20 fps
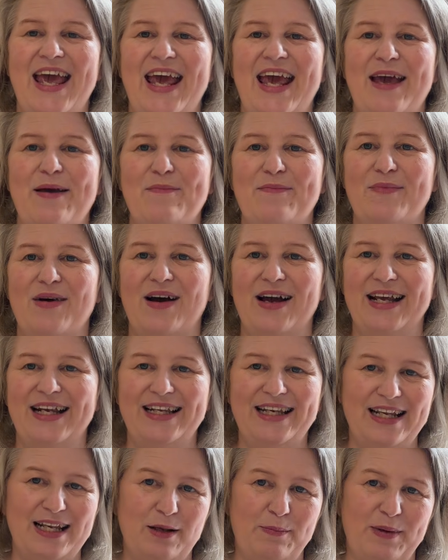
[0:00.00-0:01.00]
in my
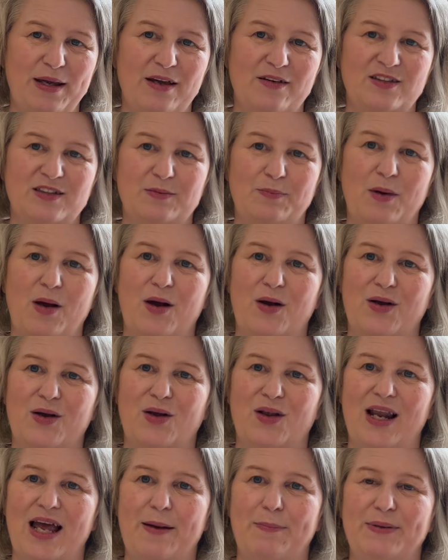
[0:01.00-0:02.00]
Little Bit of
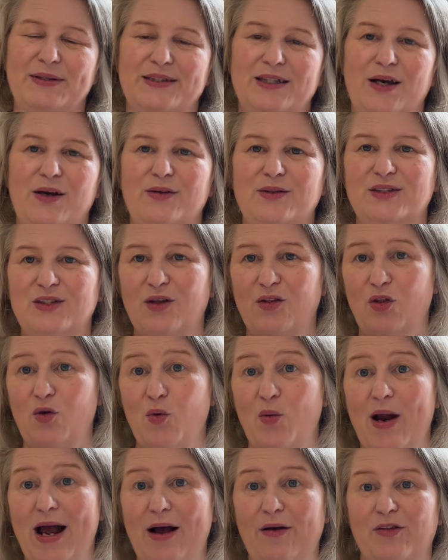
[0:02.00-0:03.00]
Sparkle episodes
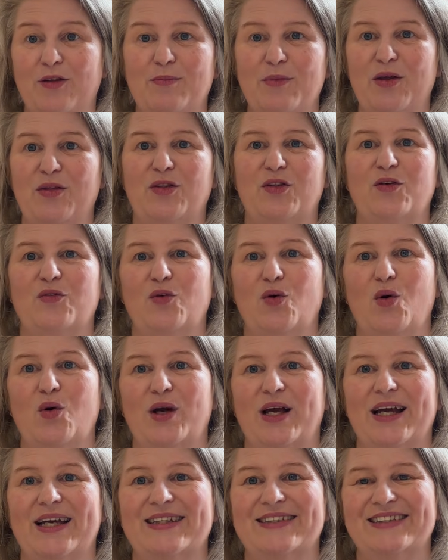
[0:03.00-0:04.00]
throughout the month of
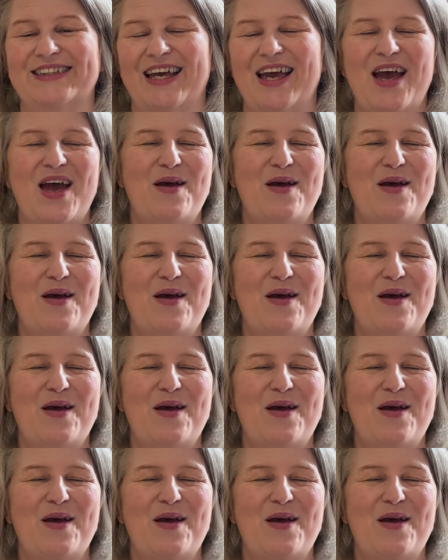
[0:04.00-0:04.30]
August,